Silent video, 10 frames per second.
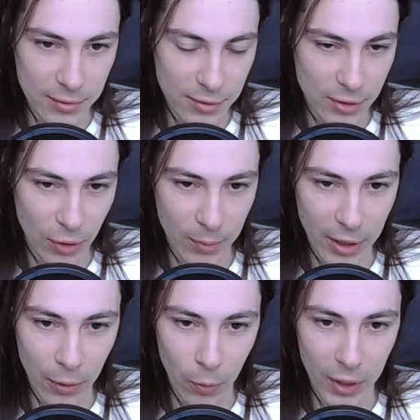so
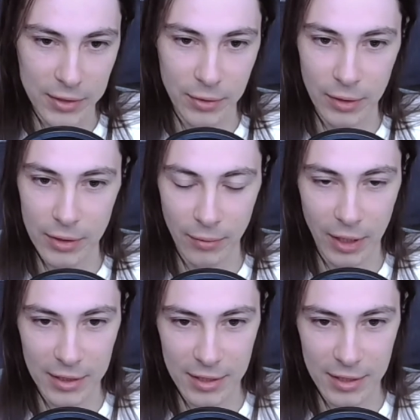many ways to integrate